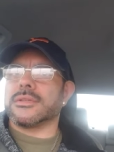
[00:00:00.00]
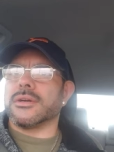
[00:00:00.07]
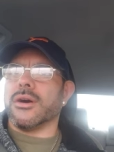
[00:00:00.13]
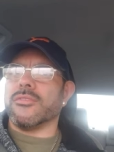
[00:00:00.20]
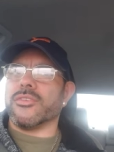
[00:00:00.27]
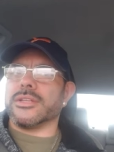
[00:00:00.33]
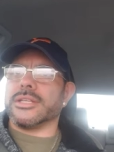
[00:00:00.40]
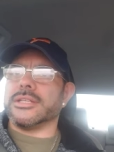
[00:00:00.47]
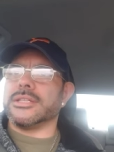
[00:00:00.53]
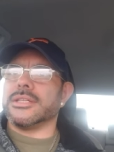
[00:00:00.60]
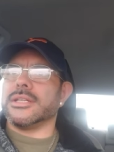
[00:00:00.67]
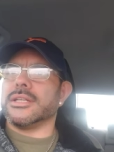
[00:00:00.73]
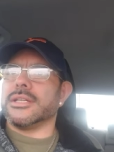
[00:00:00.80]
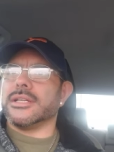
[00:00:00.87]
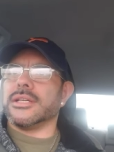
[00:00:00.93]
hopefully,
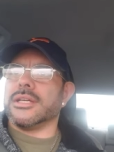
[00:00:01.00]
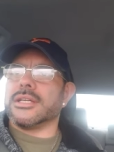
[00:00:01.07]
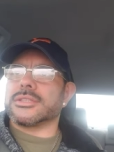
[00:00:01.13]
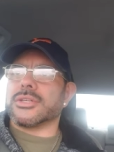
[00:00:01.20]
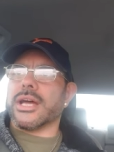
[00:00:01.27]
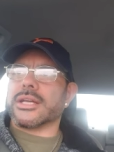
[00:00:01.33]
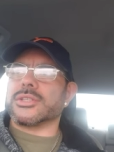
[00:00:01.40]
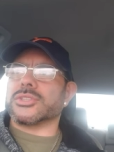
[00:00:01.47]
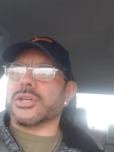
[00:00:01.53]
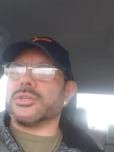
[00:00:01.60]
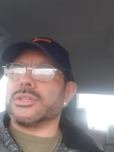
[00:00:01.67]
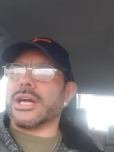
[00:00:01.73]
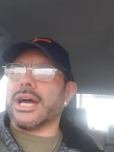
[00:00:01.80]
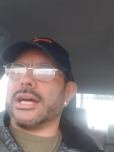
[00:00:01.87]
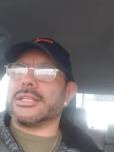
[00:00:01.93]
so I can show
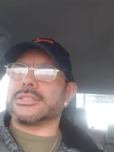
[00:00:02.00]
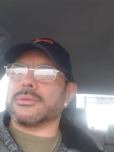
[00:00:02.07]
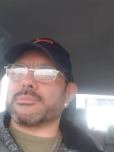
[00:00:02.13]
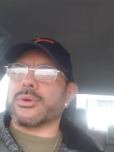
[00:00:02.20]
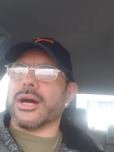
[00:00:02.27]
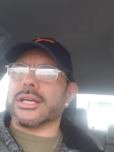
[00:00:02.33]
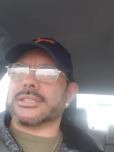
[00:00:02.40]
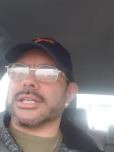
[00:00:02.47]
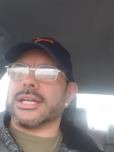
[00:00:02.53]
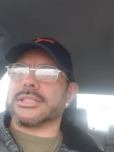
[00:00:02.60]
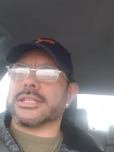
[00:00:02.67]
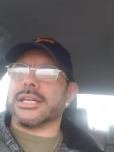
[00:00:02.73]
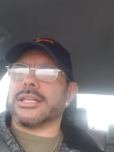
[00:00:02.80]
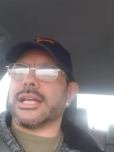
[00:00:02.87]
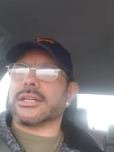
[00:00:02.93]
you guys the
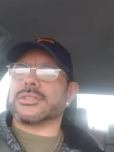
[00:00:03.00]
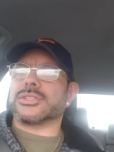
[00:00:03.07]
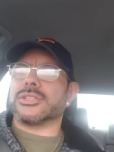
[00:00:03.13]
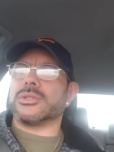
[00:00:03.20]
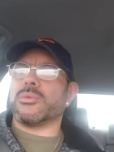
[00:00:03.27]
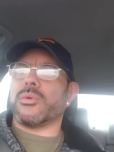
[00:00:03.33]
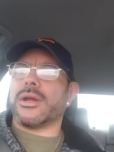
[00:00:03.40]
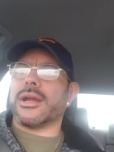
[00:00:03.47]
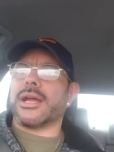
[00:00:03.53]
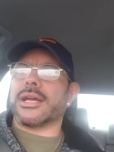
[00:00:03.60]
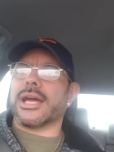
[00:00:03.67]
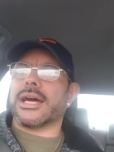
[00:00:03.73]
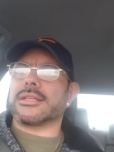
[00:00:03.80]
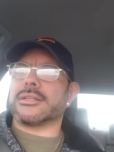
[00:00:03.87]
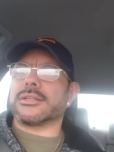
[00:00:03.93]
process, and I can show you where I
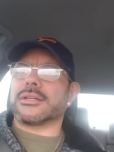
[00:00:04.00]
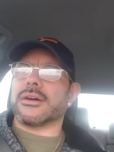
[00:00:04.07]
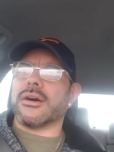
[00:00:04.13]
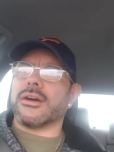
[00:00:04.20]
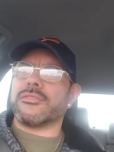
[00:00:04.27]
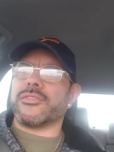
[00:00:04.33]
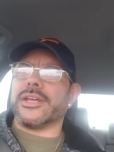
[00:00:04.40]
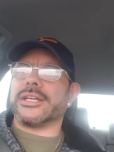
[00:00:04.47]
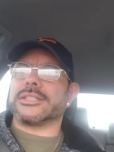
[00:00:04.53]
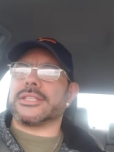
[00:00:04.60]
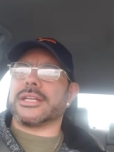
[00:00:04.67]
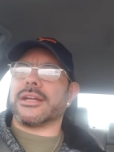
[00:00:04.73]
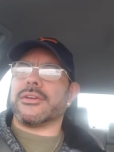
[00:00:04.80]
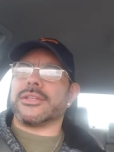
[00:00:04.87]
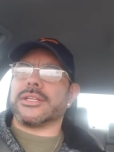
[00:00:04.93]
got the car fixed
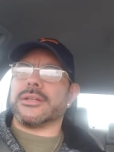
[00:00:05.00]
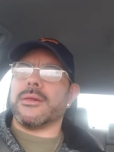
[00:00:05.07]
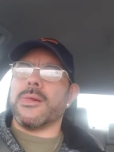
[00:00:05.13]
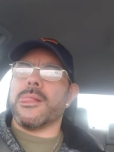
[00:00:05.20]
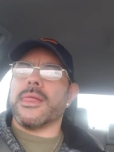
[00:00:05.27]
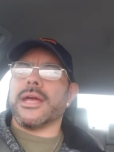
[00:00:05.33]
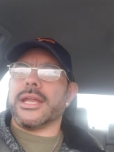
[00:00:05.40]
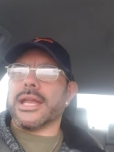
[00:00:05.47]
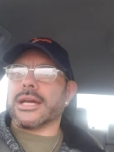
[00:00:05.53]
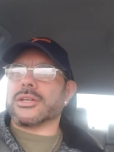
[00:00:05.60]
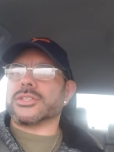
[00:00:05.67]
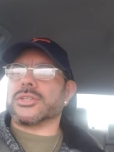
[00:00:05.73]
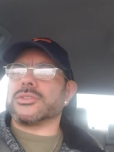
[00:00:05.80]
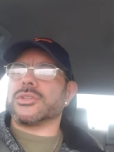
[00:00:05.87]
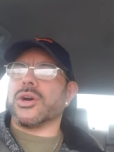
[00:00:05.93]
and everything, and I can
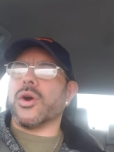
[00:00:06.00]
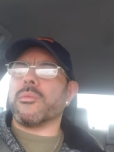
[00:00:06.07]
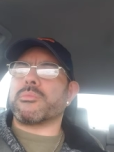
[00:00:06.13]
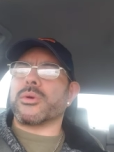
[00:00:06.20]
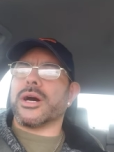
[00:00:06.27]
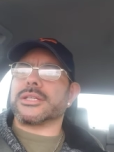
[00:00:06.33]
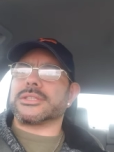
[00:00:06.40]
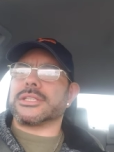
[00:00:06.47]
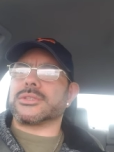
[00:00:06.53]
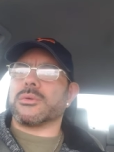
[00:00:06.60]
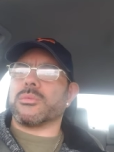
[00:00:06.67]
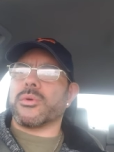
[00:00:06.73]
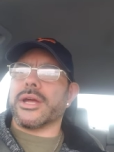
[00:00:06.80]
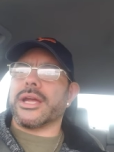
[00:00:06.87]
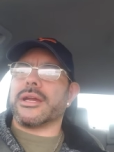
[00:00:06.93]
show you the whole process
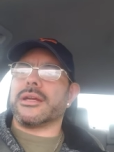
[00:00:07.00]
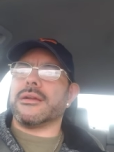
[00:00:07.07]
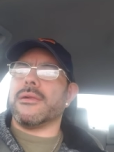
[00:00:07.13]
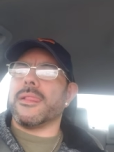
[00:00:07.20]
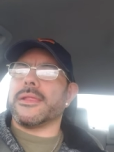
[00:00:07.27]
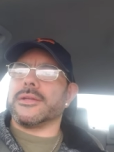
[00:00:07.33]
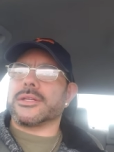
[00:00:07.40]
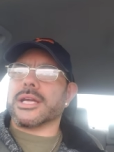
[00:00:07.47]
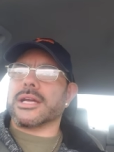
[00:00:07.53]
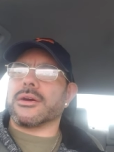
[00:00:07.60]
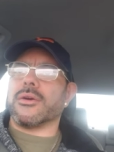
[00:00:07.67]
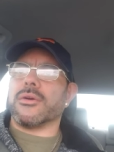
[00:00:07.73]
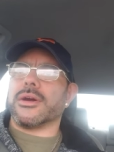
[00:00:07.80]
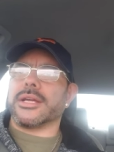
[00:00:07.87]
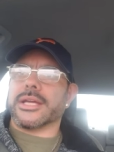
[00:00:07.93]
of where you can
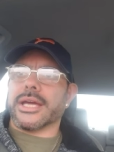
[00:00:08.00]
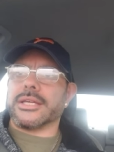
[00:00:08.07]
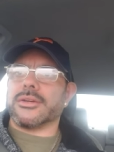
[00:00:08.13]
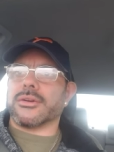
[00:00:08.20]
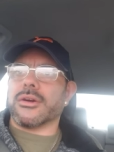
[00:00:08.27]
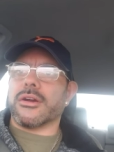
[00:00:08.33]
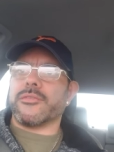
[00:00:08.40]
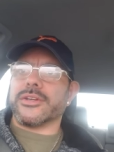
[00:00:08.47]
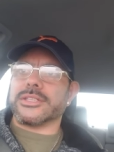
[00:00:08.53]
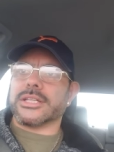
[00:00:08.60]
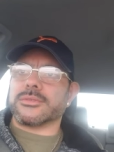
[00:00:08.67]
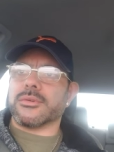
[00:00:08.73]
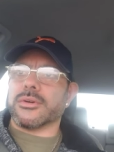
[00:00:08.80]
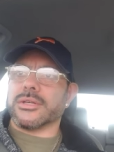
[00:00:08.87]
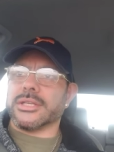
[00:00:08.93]
go and get your car fixed
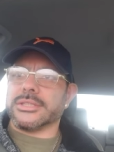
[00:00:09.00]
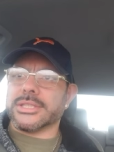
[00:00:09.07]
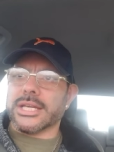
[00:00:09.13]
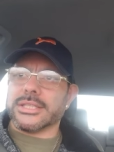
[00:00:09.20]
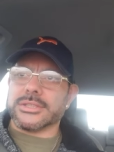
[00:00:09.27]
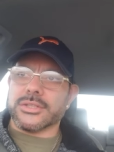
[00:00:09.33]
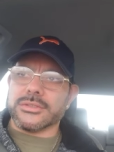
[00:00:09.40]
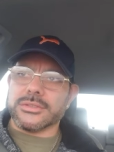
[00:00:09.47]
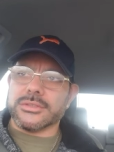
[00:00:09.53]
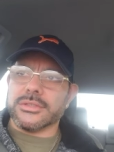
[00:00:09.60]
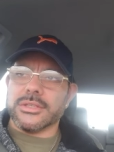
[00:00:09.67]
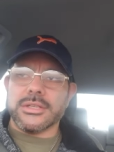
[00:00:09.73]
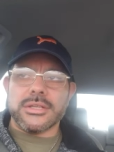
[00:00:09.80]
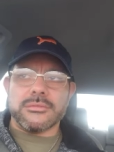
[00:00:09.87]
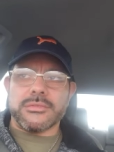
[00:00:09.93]
as well in San Antonio.
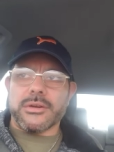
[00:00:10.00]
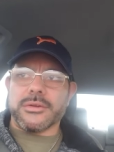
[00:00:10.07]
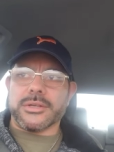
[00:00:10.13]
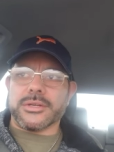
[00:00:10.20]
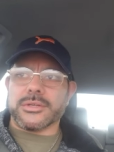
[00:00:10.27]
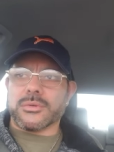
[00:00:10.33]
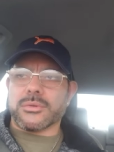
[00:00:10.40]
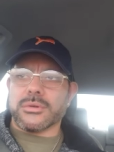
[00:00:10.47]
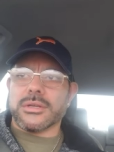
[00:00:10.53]
Very good